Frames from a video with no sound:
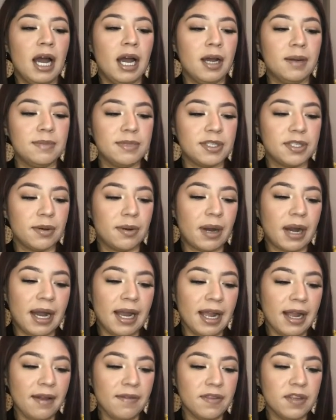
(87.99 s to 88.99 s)
So I
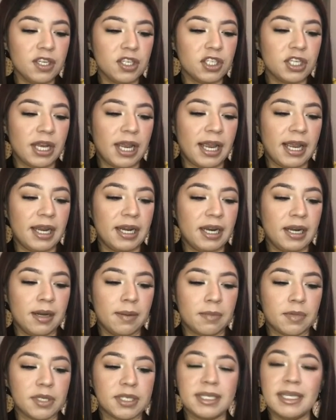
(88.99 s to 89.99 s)
have the shade
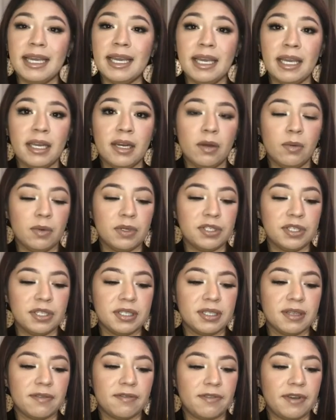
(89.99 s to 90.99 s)
number 10, which is
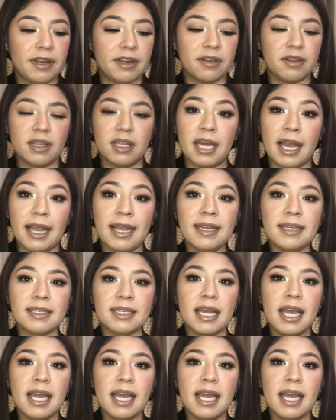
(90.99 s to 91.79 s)
Fair Light.